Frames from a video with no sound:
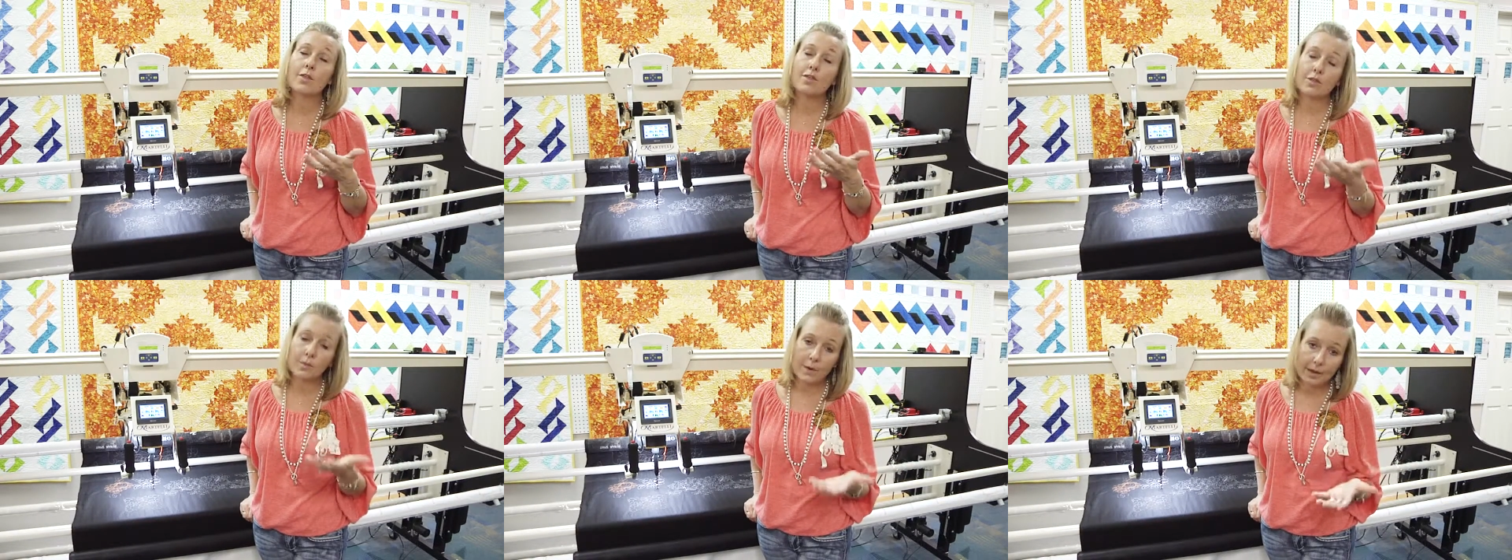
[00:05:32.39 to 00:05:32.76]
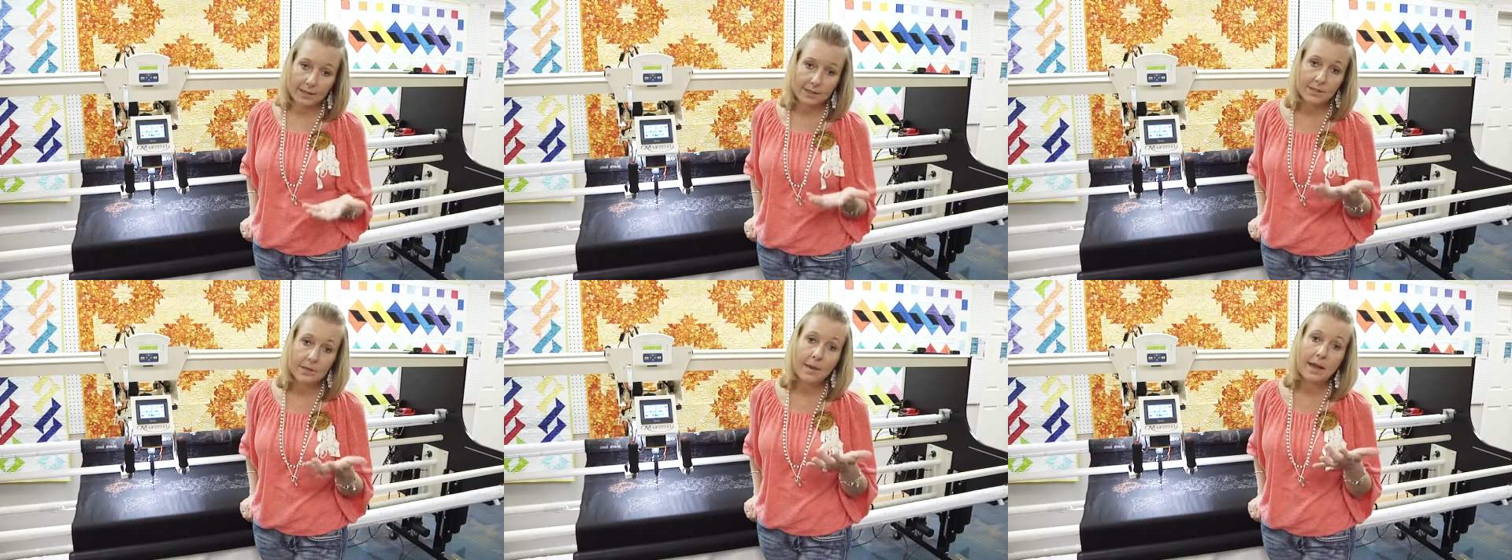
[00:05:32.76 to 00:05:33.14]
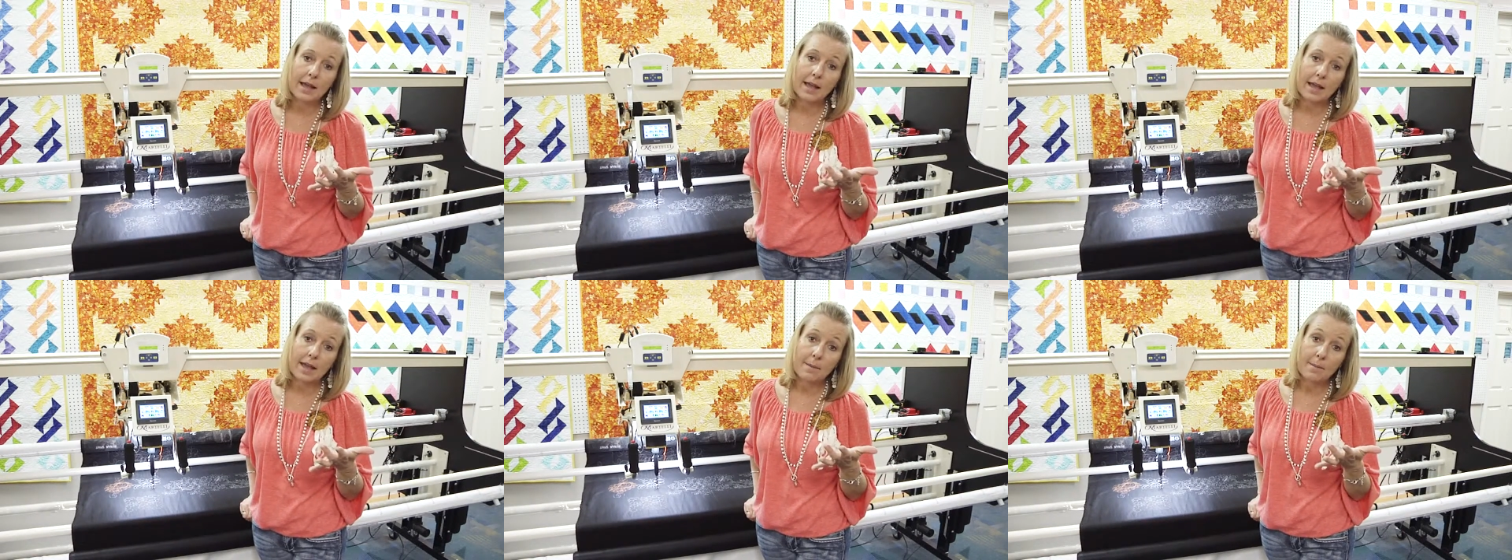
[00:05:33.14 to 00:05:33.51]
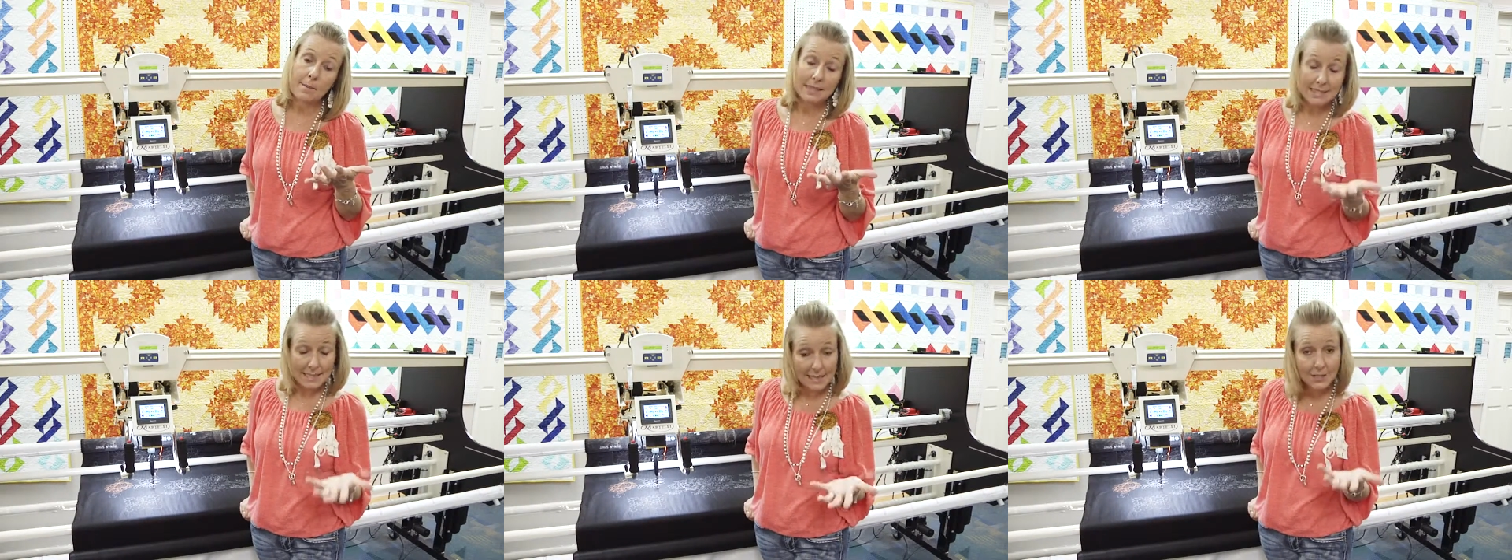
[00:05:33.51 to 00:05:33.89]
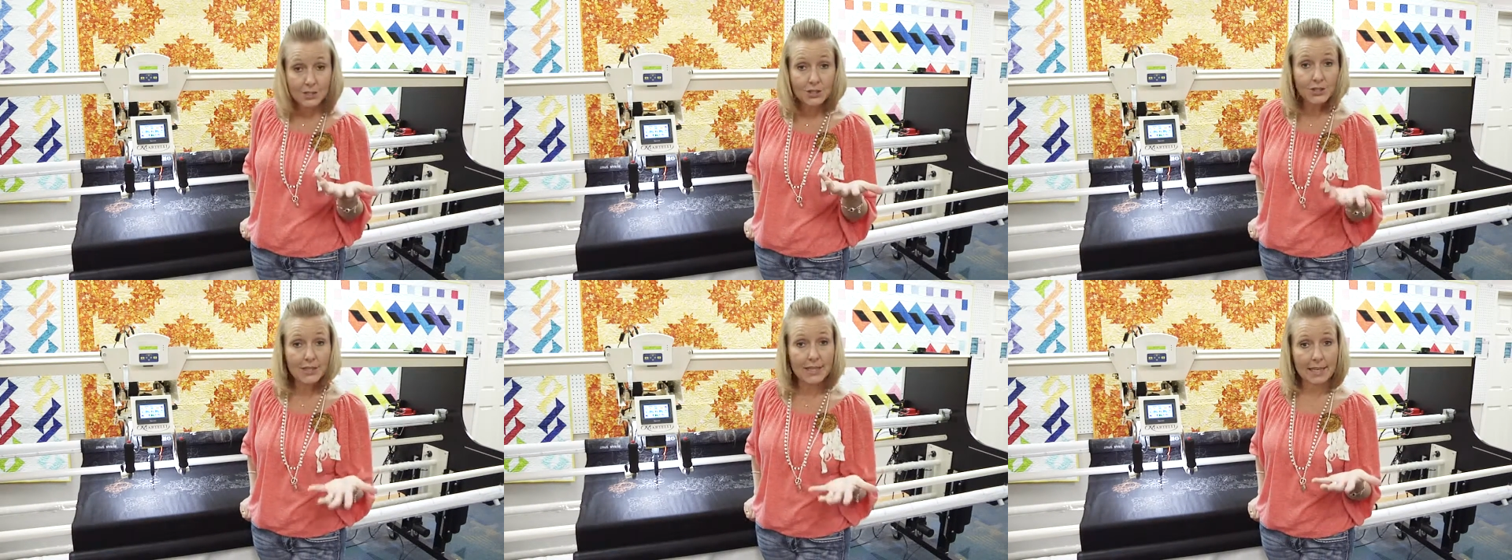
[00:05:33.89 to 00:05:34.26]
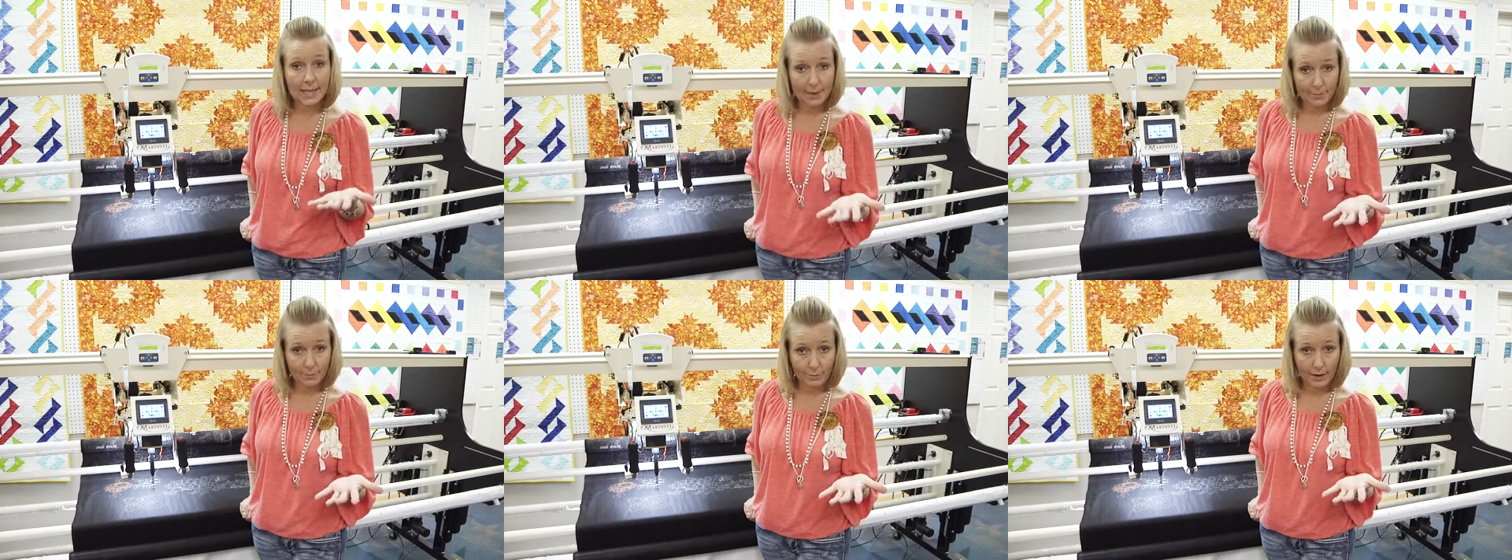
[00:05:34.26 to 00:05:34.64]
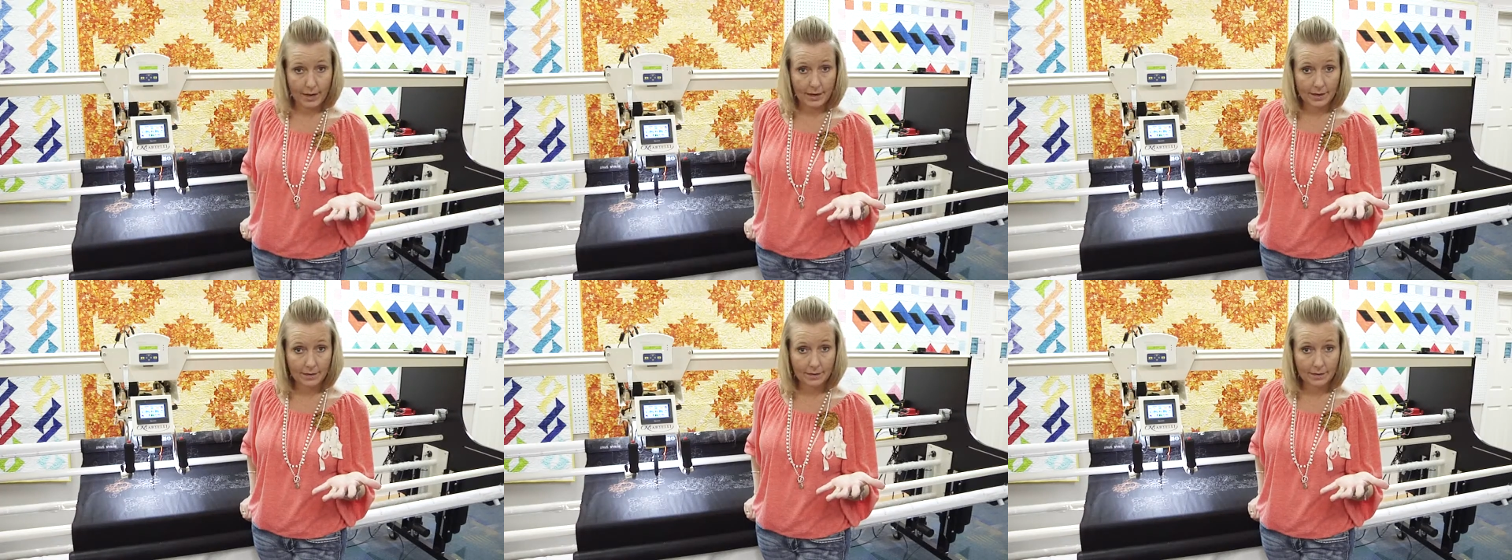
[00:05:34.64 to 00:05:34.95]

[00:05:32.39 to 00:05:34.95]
Thread potentially can break.